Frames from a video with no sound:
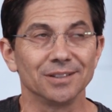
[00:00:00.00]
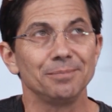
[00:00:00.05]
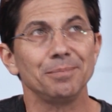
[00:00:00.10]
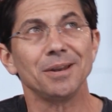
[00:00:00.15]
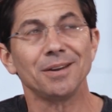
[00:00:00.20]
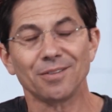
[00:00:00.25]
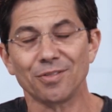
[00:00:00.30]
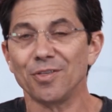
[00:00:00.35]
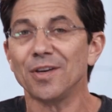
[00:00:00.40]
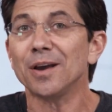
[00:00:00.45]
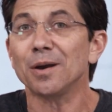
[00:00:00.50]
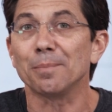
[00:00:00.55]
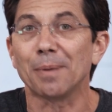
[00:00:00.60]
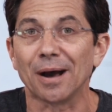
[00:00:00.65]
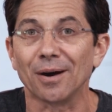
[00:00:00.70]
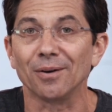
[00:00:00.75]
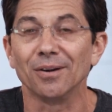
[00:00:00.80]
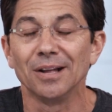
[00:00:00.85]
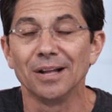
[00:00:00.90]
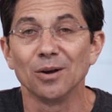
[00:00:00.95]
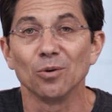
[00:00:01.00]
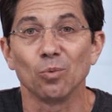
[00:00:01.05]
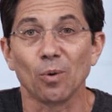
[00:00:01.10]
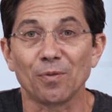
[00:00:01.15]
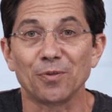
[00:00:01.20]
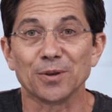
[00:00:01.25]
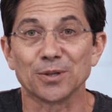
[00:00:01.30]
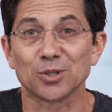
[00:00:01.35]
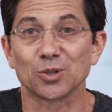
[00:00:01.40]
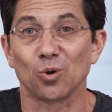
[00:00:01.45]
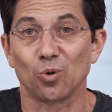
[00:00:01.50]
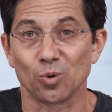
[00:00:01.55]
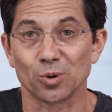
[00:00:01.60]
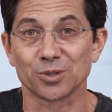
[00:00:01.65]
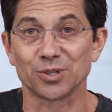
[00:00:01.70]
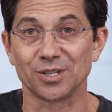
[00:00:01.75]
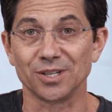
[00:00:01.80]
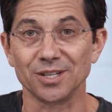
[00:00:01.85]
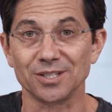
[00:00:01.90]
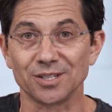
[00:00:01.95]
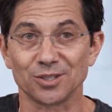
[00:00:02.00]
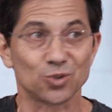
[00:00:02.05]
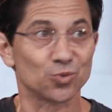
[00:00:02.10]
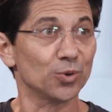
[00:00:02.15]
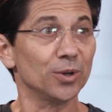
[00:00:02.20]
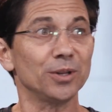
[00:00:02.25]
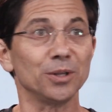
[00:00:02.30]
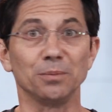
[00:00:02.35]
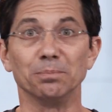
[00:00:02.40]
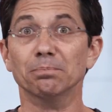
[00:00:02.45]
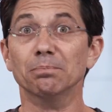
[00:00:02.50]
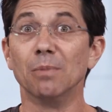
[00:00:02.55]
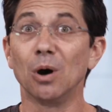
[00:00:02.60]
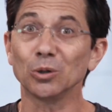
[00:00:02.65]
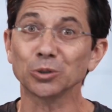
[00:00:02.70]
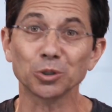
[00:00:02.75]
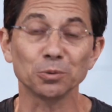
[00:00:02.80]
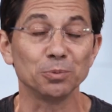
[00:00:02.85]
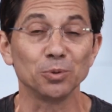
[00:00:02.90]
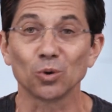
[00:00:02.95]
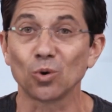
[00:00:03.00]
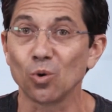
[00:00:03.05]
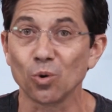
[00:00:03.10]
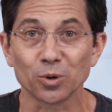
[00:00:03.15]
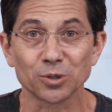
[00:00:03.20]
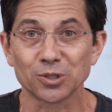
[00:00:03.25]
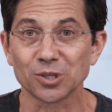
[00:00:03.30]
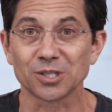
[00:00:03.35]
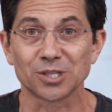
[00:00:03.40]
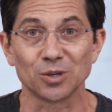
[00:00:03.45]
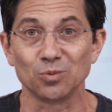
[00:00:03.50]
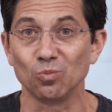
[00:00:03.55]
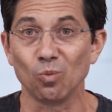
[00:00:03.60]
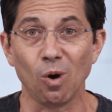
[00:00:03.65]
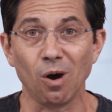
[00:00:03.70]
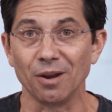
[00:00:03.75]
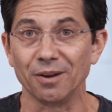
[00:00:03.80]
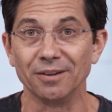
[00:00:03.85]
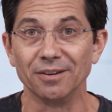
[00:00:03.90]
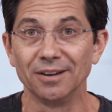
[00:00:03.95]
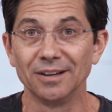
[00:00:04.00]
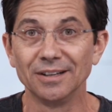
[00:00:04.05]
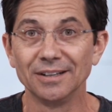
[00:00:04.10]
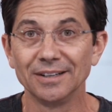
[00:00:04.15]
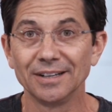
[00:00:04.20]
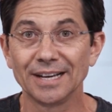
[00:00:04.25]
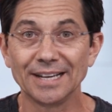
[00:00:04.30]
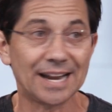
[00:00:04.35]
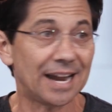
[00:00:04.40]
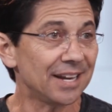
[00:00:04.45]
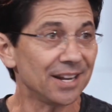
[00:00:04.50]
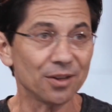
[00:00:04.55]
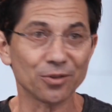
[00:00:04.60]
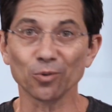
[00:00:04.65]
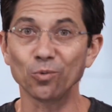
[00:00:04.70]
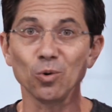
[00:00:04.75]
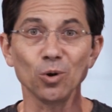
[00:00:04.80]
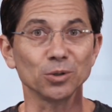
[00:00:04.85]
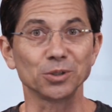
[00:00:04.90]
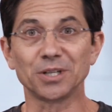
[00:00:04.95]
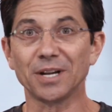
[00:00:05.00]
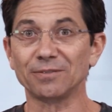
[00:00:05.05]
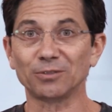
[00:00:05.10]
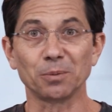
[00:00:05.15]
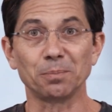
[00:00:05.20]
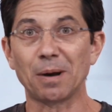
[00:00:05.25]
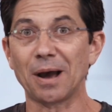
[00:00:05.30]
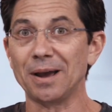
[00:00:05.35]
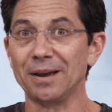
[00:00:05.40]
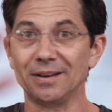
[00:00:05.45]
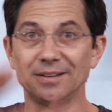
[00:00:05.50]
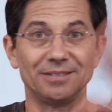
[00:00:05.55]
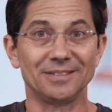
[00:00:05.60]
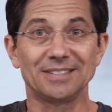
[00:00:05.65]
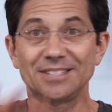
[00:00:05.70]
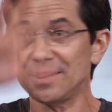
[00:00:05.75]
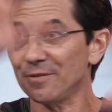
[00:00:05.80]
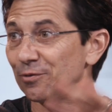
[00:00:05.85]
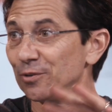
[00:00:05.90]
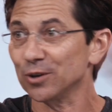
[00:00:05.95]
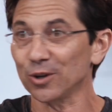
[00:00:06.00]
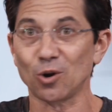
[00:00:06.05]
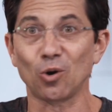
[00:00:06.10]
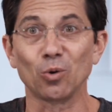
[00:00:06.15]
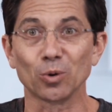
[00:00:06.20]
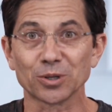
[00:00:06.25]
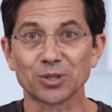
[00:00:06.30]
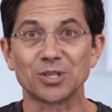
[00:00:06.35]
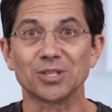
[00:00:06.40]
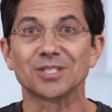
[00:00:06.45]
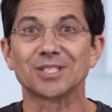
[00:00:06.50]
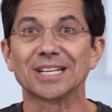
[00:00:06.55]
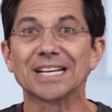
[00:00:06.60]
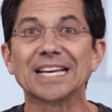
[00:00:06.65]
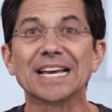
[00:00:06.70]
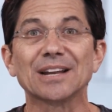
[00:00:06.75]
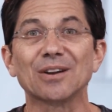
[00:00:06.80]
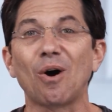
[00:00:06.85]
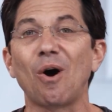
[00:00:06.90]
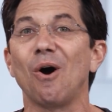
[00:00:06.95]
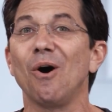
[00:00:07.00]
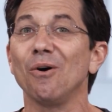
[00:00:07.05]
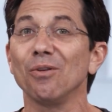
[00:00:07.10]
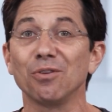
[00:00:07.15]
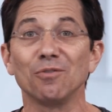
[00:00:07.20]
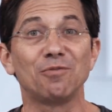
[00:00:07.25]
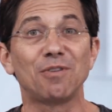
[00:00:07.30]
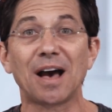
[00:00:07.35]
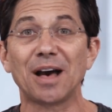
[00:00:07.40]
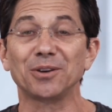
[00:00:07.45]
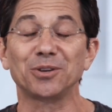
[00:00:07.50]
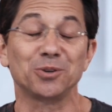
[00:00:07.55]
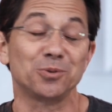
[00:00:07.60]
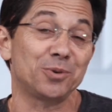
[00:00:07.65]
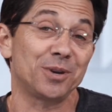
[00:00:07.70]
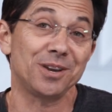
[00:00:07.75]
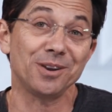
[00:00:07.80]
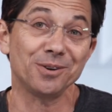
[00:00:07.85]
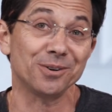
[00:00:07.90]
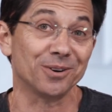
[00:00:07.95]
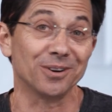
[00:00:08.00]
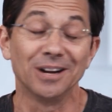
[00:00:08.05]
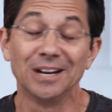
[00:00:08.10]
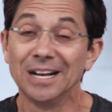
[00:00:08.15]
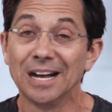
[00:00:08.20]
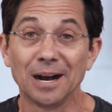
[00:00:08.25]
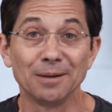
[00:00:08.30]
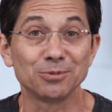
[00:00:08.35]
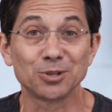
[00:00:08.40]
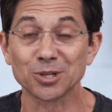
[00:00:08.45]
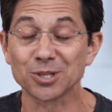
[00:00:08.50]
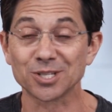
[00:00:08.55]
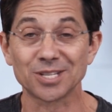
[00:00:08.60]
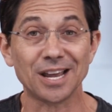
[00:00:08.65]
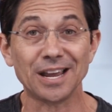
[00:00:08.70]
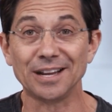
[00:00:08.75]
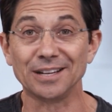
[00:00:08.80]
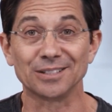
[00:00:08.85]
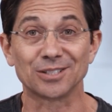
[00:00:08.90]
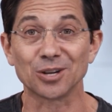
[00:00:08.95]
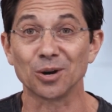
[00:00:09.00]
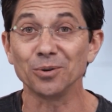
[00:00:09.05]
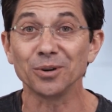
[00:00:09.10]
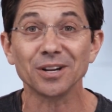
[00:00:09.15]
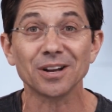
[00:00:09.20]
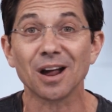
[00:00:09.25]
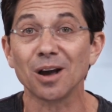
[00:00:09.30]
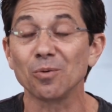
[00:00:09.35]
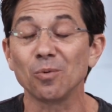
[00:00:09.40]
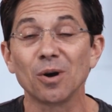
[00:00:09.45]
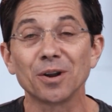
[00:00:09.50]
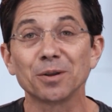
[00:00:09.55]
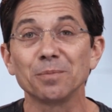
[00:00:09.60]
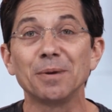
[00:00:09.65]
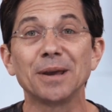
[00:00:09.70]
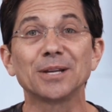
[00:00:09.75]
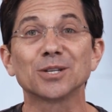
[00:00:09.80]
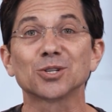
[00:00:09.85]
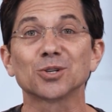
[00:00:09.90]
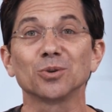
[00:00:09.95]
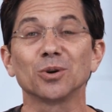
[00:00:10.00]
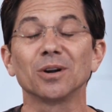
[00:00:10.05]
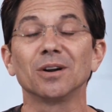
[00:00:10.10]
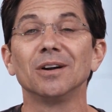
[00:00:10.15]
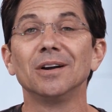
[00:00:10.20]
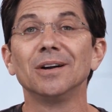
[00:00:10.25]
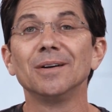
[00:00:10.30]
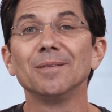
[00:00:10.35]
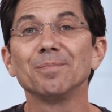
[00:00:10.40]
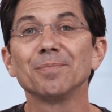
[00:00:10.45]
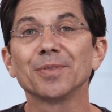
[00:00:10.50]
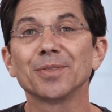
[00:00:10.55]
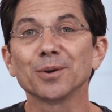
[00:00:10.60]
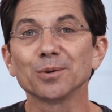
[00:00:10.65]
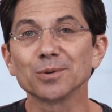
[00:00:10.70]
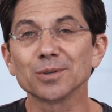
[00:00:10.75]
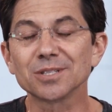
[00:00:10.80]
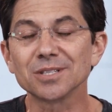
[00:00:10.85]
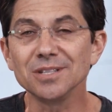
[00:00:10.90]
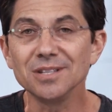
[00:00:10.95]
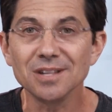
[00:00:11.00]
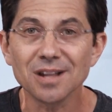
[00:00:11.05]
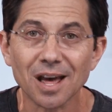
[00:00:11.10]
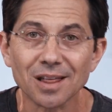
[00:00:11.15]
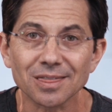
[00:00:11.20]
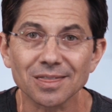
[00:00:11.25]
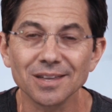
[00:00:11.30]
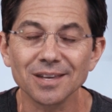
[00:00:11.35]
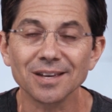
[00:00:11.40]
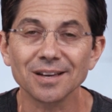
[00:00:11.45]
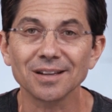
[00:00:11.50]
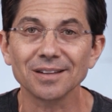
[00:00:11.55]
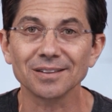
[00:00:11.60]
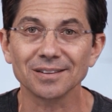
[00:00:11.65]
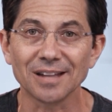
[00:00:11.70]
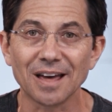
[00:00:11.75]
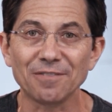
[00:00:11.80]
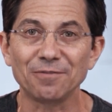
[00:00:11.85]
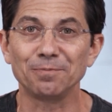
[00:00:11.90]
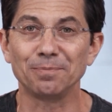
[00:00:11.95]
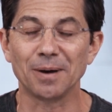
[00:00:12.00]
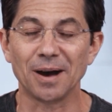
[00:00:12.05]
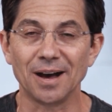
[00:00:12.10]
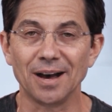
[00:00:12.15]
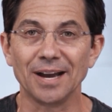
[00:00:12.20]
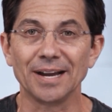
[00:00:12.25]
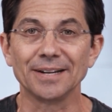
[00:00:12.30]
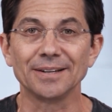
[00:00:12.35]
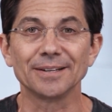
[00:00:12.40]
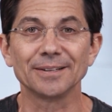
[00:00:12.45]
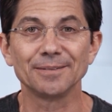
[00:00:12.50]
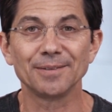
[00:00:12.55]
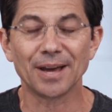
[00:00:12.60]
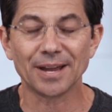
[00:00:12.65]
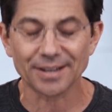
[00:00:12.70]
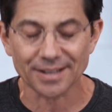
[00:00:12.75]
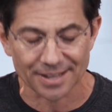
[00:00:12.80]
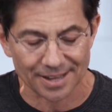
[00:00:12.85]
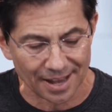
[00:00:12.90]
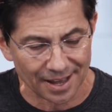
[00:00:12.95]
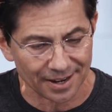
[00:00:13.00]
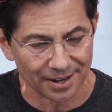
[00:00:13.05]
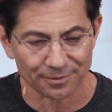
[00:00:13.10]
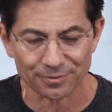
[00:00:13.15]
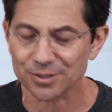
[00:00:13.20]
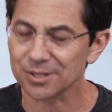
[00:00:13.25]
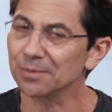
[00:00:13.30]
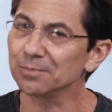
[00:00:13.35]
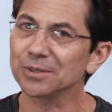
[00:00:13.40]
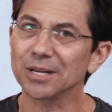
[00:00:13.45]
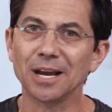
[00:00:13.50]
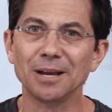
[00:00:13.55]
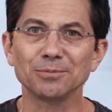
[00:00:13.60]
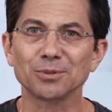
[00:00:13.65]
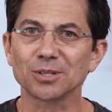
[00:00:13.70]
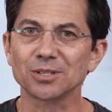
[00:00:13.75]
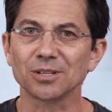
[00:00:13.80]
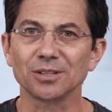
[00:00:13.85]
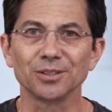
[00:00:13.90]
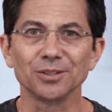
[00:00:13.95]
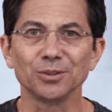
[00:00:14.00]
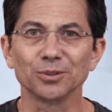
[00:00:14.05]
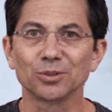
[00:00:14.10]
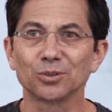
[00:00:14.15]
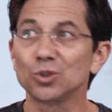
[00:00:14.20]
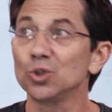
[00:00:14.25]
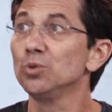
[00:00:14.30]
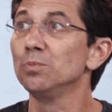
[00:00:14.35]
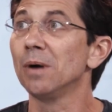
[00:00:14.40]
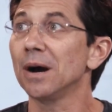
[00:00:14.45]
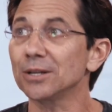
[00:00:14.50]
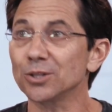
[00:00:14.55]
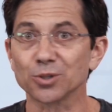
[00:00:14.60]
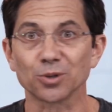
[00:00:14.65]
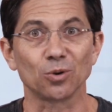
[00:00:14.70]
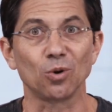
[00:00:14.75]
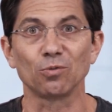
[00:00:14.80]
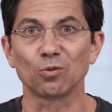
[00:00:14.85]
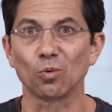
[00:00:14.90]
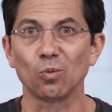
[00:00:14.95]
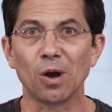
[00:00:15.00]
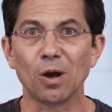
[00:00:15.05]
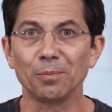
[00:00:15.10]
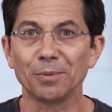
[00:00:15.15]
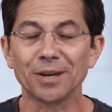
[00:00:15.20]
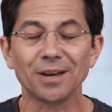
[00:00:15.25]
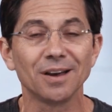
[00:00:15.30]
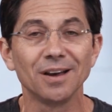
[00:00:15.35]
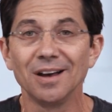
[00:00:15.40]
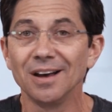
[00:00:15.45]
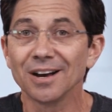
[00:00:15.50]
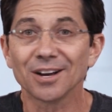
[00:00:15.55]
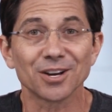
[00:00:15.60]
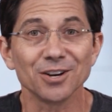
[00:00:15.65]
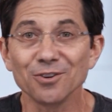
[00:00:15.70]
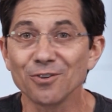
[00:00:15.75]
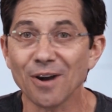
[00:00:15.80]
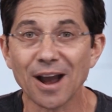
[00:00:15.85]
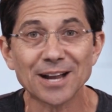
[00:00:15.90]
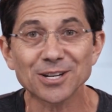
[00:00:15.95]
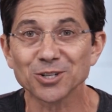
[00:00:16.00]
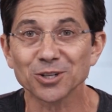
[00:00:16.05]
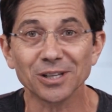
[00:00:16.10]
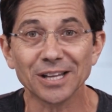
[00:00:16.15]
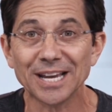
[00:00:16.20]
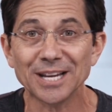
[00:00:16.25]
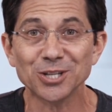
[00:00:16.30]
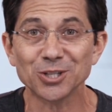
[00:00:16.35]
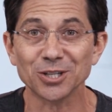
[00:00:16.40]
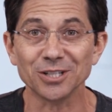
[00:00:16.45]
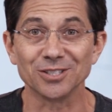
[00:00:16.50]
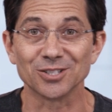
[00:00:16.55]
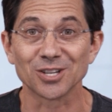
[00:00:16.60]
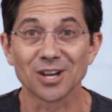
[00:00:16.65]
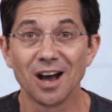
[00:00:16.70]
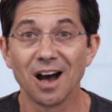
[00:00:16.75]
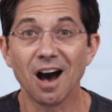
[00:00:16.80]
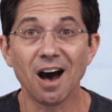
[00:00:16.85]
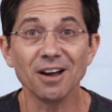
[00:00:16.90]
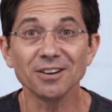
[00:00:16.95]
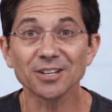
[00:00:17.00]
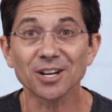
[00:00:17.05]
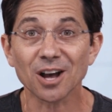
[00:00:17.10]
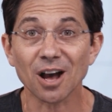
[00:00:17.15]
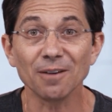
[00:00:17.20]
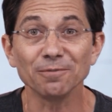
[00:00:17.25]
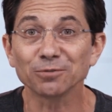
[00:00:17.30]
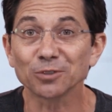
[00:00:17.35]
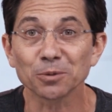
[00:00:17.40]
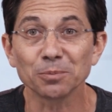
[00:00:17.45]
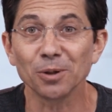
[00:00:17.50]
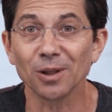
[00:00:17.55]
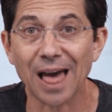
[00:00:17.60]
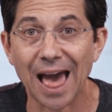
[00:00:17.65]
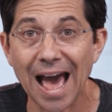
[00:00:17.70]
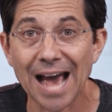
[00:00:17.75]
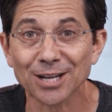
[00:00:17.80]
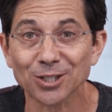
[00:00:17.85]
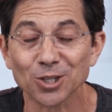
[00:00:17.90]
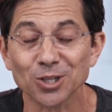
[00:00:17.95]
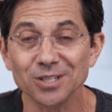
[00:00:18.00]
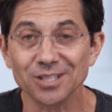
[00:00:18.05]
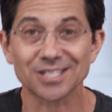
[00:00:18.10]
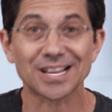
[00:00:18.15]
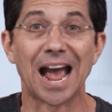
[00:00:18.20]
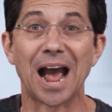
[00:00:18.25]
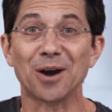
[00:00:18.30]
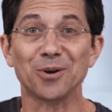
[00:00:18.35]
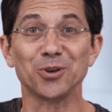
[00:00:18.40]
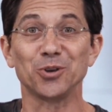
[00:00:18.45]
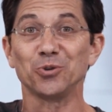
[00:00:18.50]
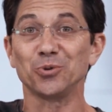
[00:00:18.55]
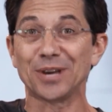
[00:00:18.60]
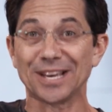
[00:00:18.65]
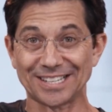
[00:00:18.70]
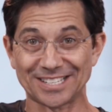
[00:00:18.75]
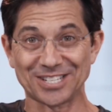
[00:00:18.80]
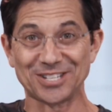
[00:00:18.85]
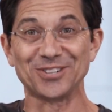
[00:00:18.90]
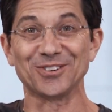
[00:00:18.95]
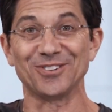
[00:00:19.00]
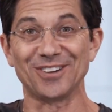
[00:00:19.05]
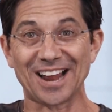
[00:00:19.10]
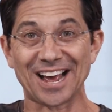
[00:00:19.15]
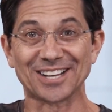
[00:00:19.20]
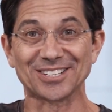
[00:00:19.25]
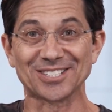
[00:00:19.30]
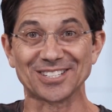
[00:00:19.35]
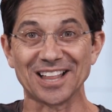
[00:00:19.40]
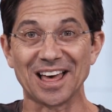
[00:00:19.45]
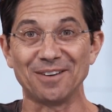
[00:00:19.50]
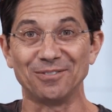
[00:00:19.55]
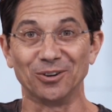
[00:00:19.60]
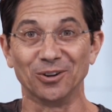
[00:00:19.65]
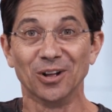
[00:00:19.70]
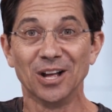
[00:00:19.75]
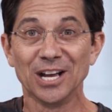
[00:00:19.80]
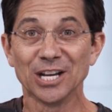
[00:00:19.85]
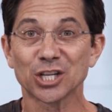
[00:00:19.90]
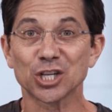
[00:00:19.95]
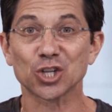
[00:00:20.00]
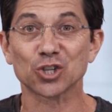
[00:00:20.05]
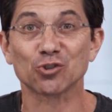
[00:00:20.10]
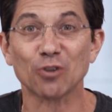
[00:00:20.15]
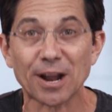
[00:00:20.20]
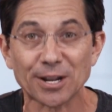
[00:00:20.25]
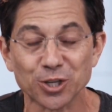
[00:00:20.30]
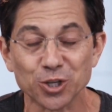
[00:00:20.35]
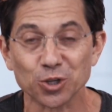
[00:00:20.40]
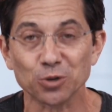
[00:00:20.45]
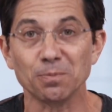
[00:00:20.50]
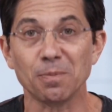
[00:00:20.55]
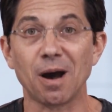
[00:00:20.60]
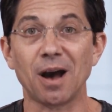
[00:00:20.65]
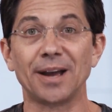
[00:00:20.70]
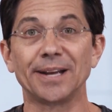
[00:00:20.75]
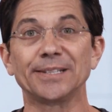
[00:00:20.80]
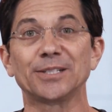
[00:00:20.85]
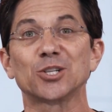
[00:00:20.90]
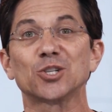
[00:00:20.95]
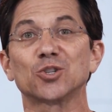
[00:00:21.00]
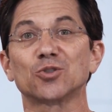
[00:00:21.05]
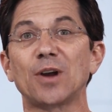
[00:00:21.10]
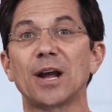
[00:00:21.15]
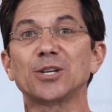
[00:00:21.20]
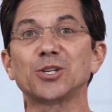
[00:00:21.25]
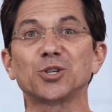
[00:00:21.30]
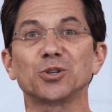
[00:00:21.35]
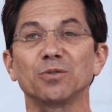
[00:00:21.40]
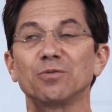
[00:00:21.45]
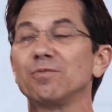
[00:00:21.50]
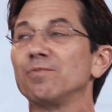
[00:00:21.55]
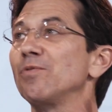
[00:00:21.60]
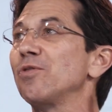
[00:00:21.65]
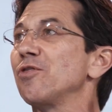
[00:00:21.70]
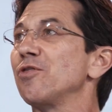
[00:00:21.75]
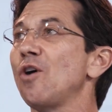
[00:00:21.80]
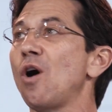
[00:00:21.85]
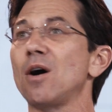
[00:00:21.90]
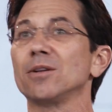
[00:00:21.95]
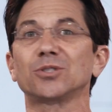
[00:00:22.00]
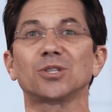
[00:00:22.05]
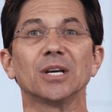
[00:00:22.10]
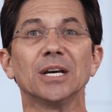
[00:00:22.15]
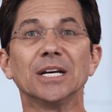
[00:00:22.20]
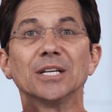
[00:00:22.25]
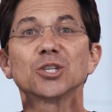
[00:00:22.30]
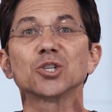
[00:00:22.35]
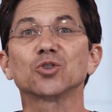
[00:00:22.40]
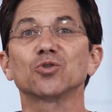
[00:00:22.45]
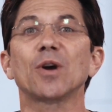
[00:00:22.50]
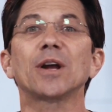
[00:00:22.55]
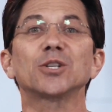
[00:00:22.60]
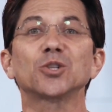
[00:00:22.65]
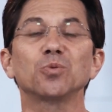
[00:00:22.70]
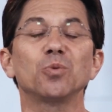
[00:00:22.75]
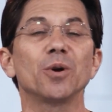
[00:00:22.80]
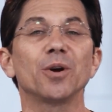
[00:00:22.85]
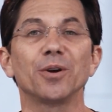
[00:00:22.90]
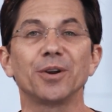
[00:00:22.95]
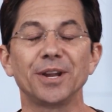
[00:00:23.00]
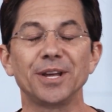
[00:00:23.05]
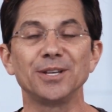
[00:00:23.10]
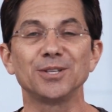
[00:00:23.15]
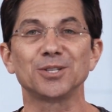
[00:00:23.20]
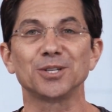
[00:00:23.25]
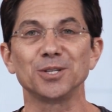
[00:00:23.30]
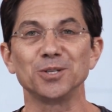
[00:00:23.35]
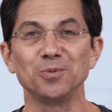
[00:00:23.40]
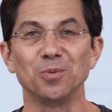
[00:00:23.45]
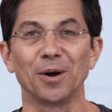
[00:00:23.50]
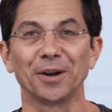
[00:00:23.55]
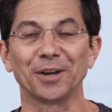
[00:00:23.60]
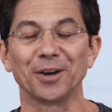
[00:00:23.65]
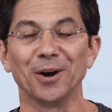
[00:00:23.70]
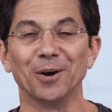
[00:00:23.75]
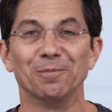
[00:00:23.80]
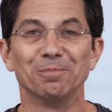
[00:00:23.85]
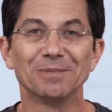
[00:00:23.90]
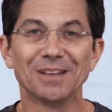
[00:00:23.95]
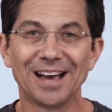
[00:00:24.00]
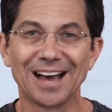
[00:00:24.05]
I mean, you think about what this course is. It's really multiple courses in one. In any other world, you have to buy different courses to get all the value here. I'm just saying, Tony and I wanted to make sure there was nothing left behind. And again, if sometimes it's a little too much or overwhelming, congratulations. Uncomfortable action is how you get to your next level. Stretch your mind, stretch your thoughts, stretch where it is you want to go.